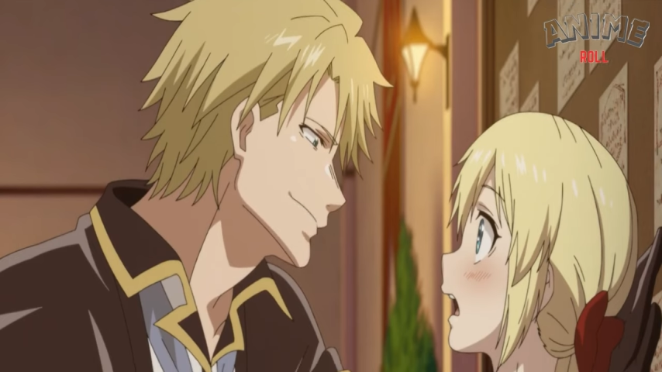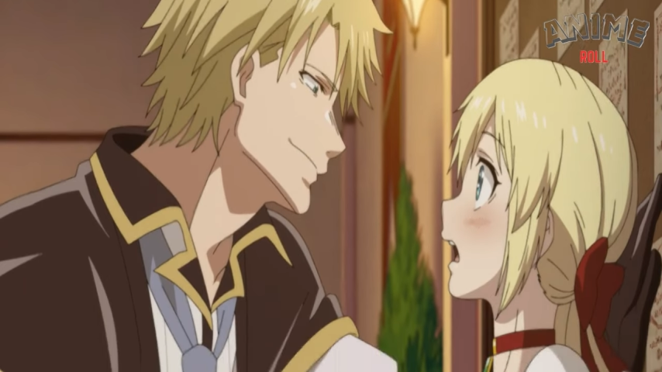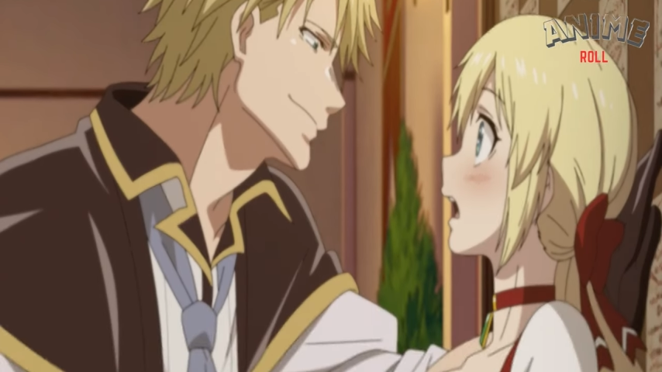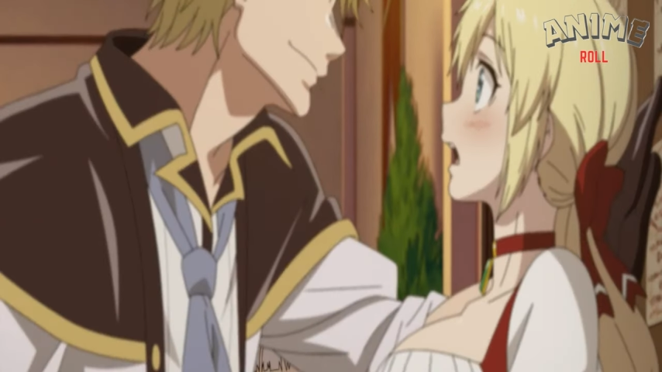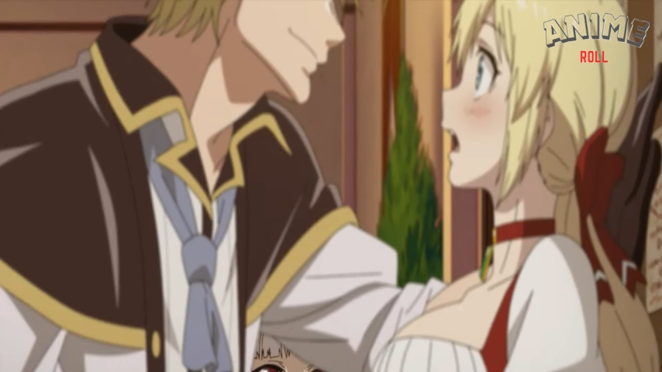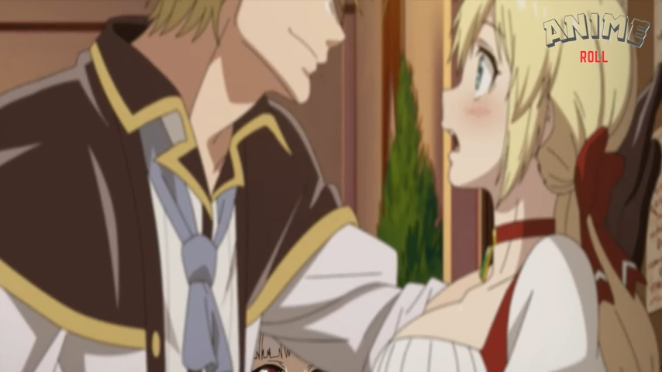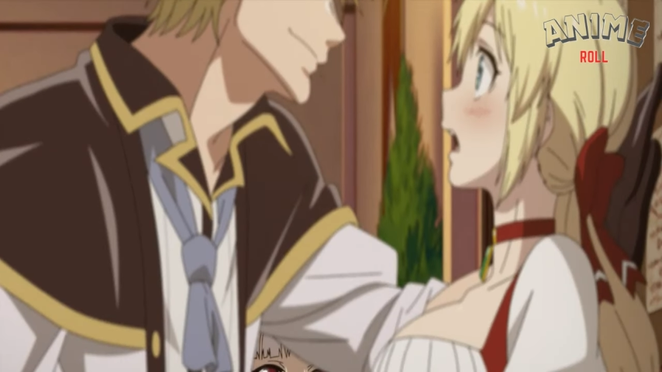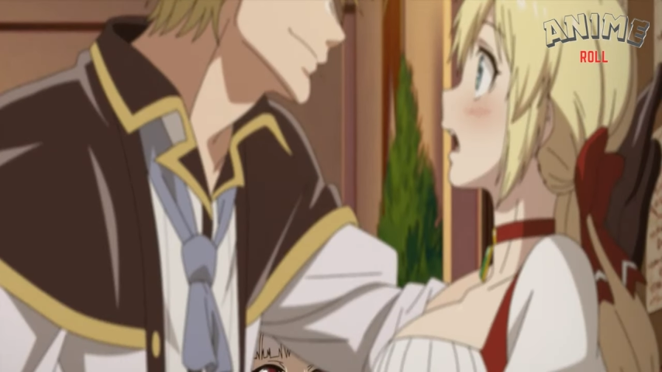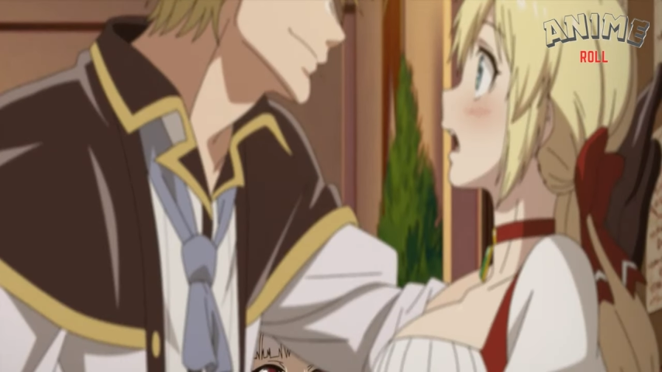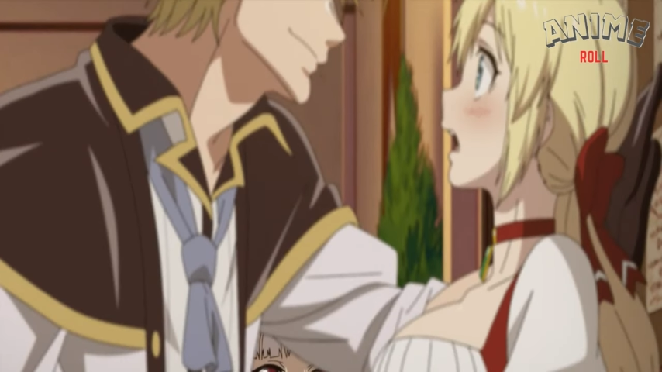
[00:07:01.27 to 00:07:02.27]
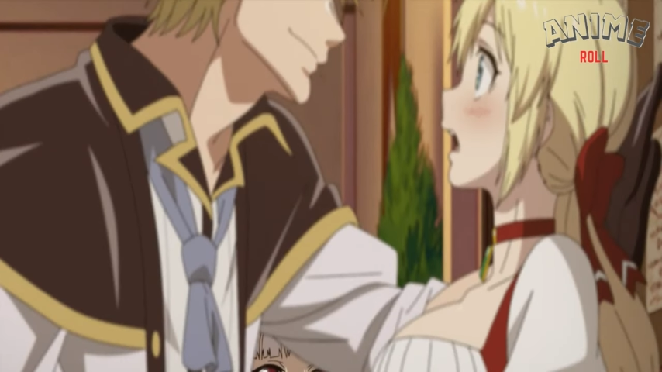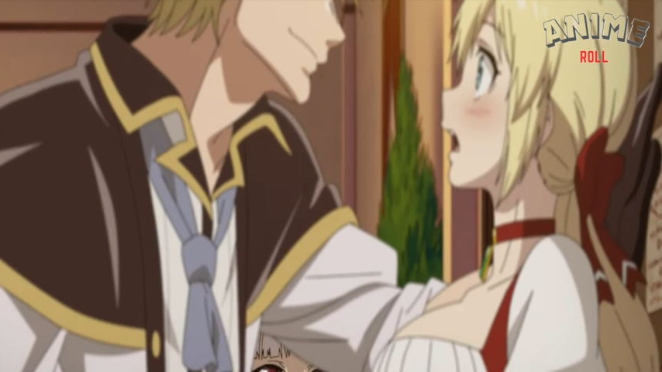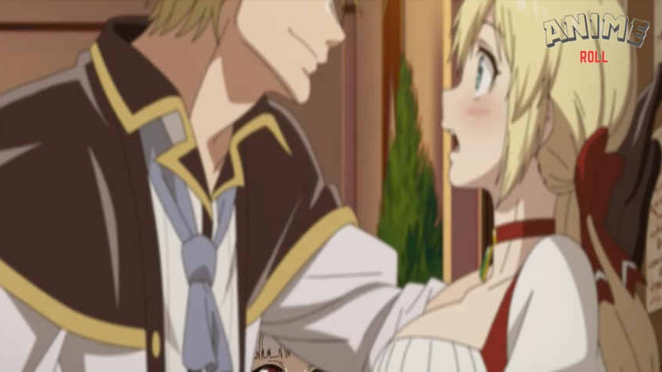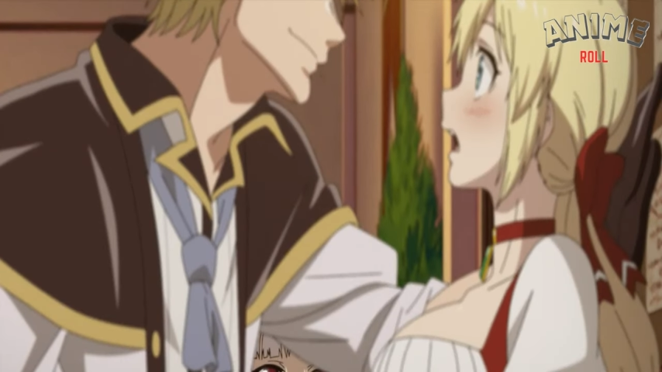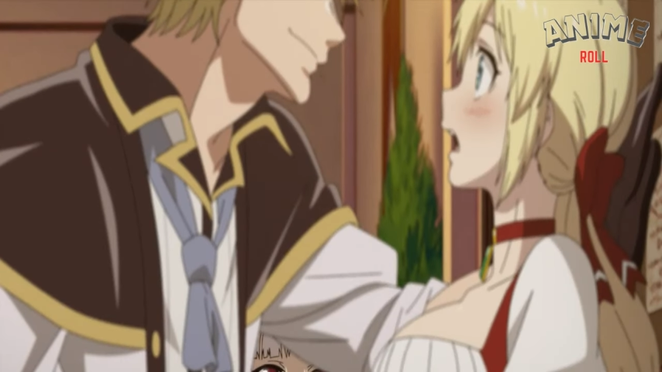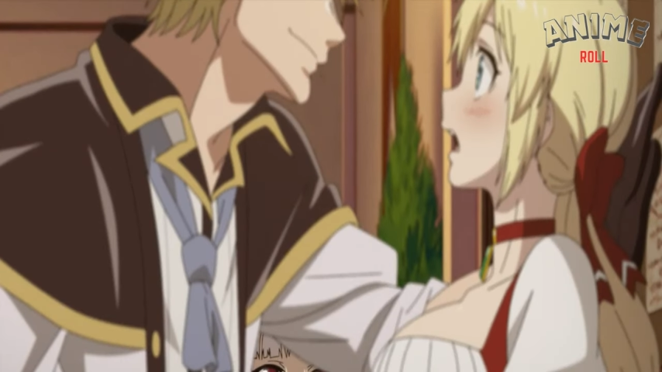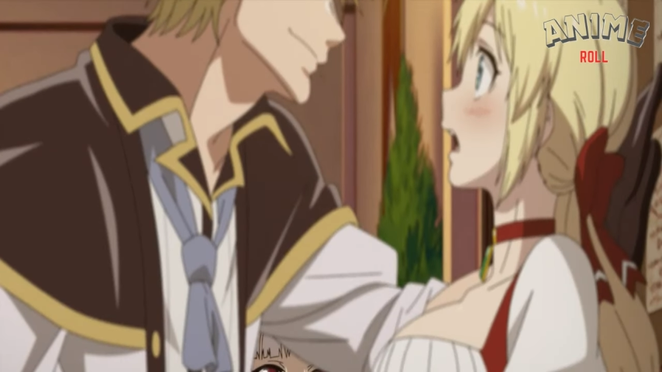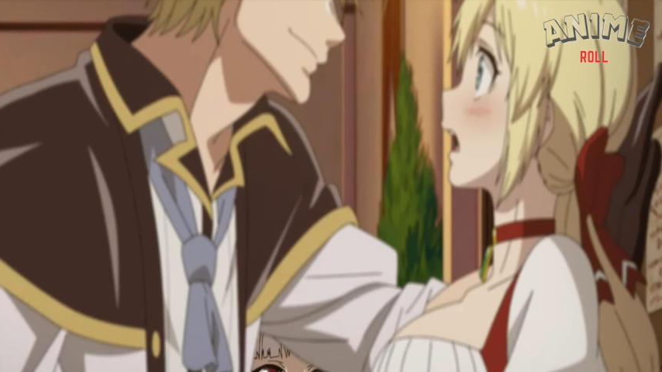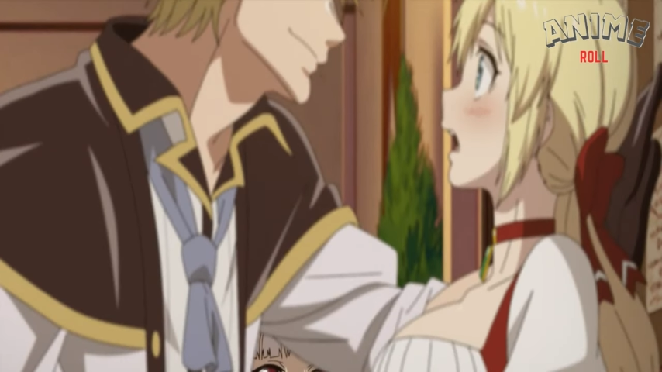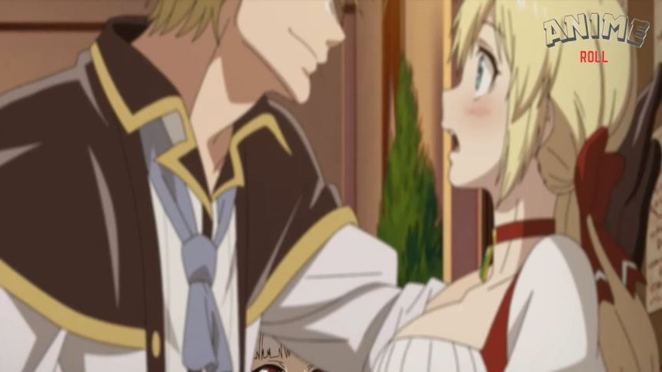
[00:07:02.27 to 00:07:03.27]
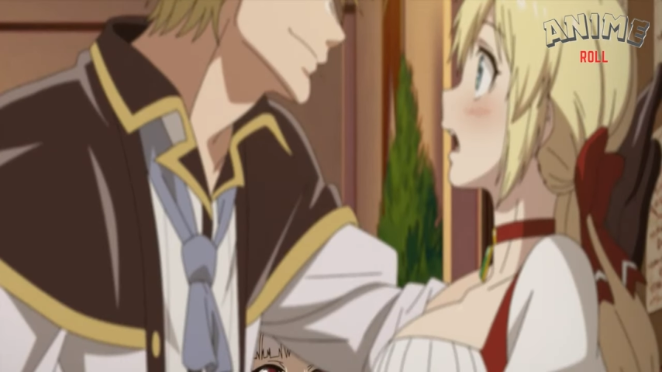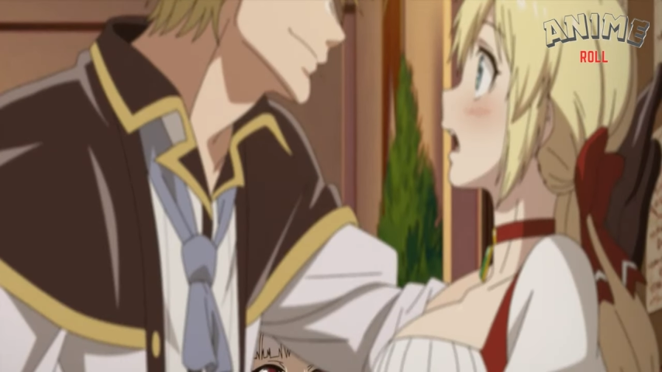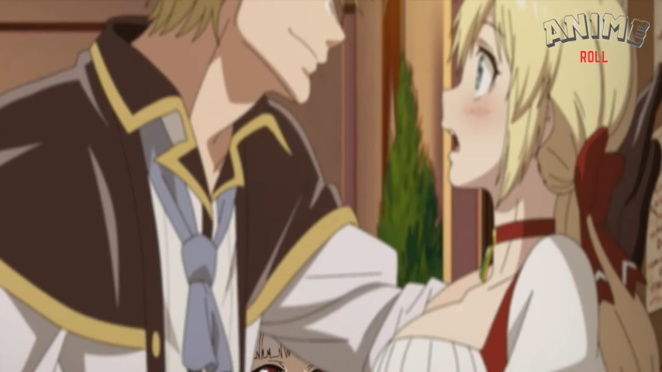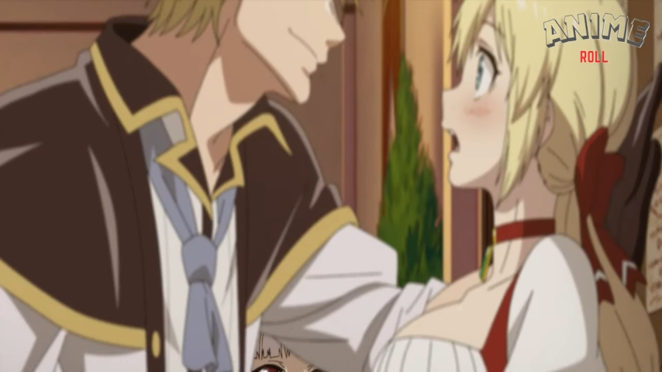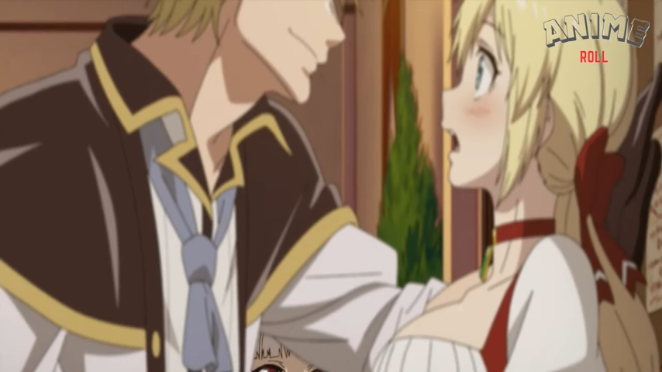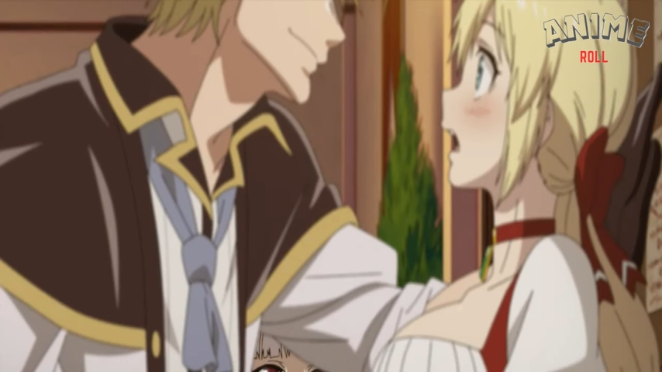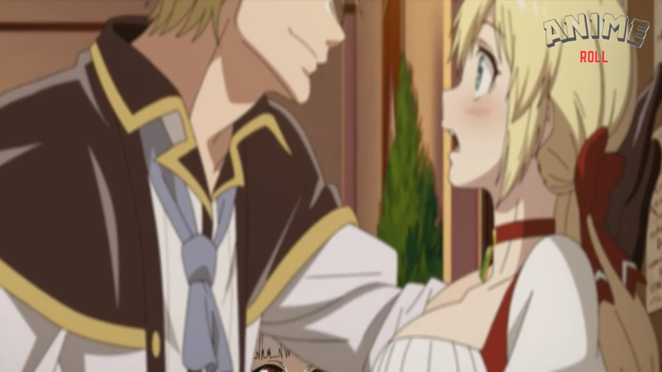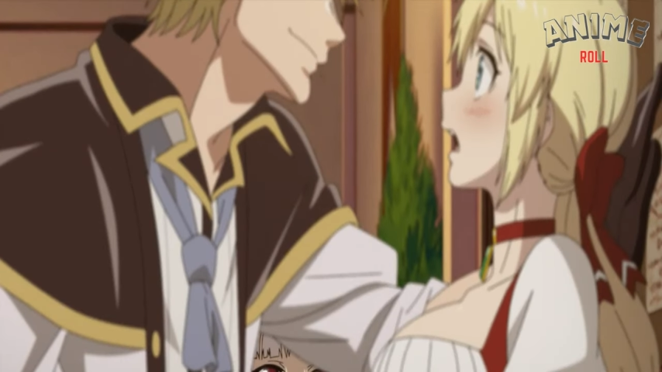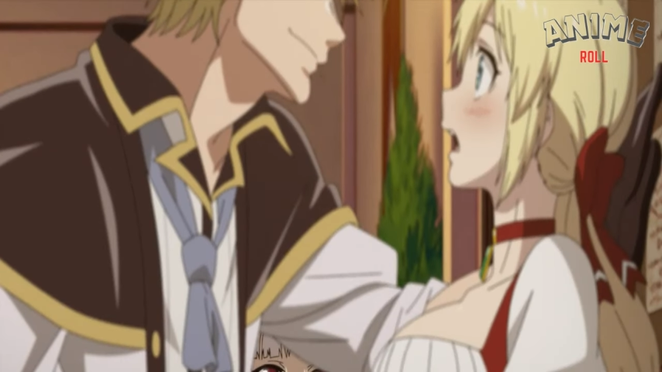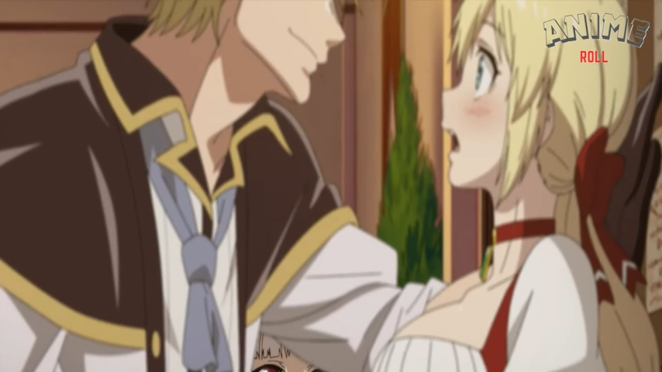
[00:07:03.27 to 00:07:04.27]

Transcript: (no speaker visible)